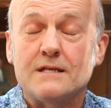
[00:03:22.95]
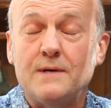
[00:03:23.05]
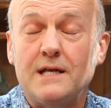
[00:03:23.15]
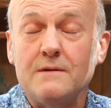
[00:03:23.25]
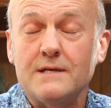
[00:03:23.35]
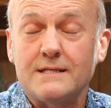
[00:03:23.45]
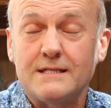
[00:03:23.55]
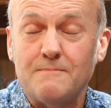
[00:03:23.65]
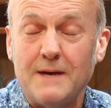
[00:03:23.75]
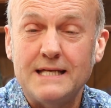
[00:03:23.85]
So we know that
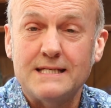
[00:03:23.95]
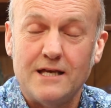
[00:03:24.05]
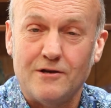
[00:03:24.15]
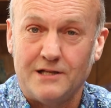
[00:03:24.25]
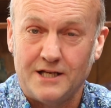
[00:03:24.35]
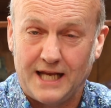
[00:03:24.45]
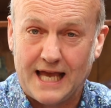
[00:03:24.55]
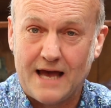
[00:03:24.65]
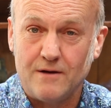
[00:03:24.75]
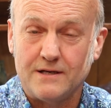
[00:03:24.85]
spacing your
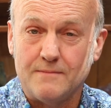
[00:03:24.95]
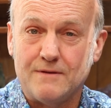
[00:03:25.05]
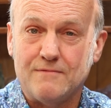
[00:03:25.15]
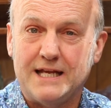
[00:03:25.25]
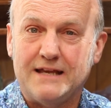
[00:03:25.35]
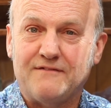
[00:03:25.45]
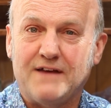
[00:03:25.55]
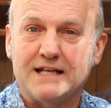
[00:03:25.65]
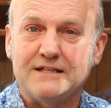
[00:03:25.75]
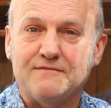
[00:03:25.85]
learning out can be really
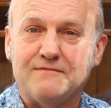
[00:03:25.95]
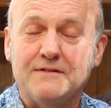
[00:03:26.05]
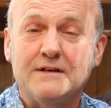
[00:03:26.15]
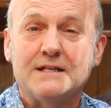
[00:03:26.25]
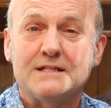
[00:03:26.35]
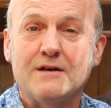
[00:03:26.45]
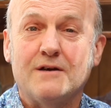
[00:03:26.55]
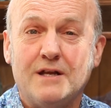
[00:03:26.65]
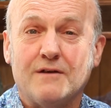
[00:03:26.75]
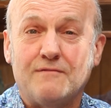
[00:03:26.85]
effective. So,
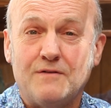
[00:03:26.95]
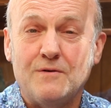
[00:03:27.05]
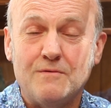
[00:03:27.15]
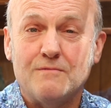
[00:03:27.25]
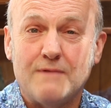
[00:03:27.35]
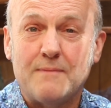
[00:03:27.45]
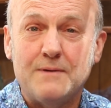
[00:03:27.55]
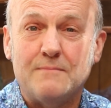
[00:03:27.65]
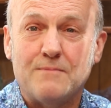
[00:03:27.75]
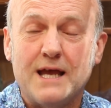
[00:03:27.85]
you know, a few
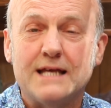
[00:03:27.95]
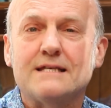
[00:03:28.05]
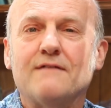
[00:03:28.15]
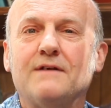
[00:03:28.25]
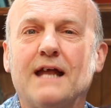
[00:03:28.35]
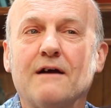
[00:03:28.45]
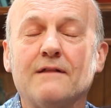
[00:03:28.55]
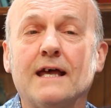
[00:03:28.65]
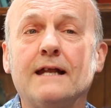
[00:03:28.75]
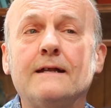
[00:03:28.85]
rapid breaks every now
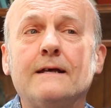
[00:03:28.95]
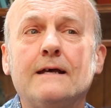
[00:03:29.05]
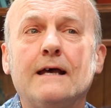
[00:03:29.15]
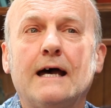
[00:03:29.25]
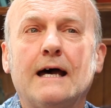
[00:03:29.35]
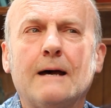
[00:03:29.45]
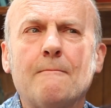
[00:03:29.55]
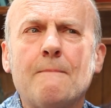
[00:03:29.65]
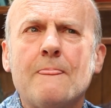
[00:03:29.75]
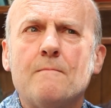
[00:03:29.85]
and then.
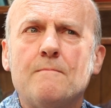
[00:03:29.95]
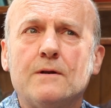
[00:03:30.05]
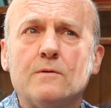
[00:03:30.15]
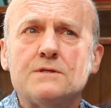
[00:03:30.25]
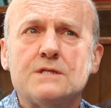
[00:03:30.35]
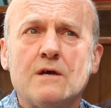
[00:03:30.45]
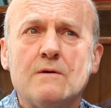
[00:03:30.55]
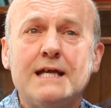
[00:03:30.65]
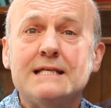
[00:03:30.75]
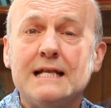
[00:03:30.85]
Um, but
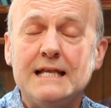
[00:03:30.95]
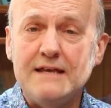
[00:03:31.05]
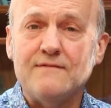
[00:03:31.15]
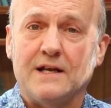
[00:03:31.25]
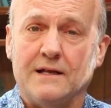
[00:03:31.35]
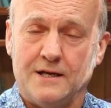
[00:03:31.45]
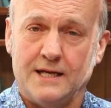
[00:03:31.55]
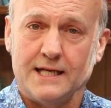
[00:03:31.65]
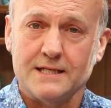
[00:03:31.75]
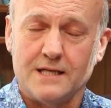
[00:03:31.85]
also interleaving
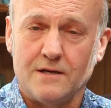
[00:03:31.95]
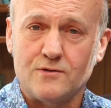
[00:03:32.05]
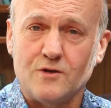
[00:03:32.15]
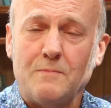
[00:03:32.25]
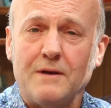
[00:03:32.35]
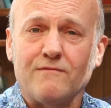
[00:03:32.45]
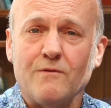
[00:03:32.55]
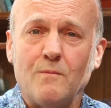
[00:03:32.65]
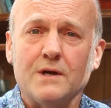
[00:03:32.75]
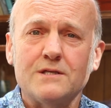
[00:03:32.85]
learning, so swapping
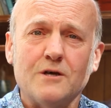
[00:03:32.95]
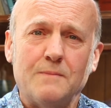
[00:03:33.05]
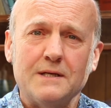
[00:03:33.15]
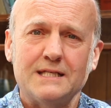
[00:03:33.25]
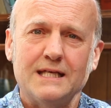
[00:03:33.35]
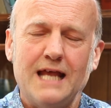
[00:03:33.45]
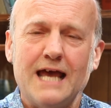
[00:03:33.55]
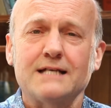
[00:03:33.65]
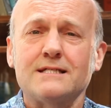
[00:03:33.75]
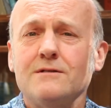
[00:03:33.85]
from one topic to the
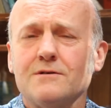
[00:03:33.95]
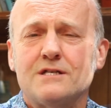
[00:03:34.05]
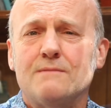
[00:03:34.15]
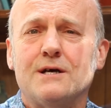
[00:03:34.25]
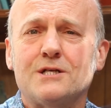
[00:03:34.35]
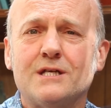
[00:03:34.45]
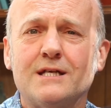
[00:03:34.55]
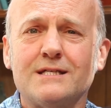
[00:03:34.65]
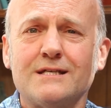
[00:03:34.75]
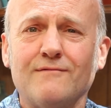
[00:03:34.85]
next. Not so much that
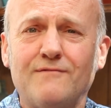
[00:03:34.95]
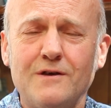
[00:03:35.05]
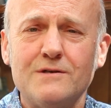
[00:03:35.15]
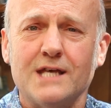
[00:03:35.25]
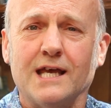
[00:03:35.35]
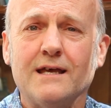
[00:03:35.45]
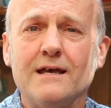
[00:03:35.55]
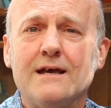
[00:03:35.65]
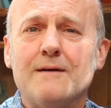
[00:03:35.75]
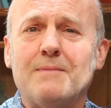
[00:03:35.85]
it's confusing,
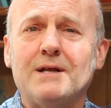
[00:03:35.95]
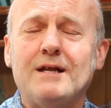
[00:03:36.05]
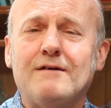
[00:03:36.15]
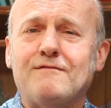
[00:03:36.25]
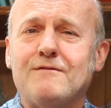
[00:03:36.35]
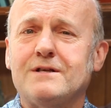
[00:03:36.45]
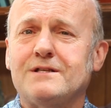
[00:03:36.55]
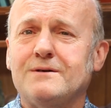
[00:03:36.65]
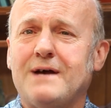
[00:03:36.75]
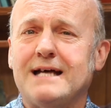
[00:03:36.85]
but enough for it
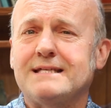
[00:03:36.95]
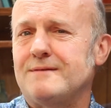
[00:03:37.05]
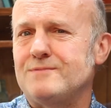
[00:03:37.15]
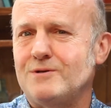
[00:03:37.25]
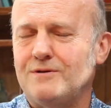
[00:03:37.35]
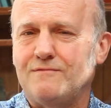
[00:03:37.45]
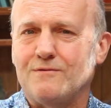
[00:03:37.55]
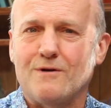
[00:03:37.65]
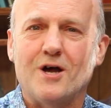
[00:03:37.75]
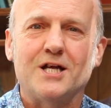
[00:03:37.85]
to add some sort of
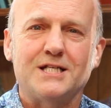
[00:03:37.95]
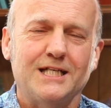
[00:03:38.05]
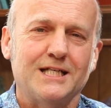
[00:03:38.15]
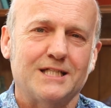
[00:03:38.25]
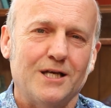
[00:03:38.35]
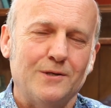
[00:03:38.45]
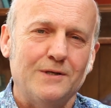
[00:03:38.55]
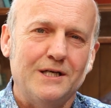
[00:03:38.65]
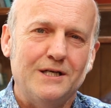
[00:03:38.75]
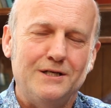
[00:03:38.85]
variety so
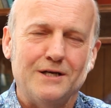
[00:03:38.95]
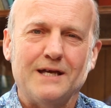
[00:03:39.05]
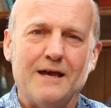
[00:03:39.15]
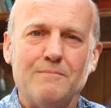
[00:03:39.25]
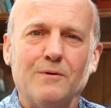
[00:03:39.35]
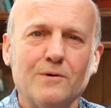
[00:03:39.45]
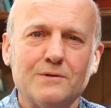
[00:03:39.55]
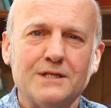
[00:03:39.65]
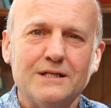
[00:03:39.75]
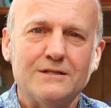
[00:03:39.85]
you don't get
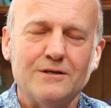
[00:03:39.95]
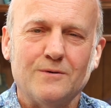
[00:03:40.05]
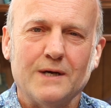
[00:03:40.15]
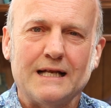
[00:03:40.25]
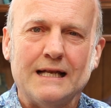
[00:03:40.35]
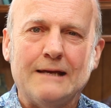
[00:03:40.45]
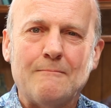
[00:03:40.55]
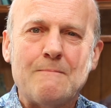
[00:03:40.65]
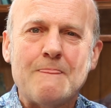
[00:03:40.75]
bored too quickly.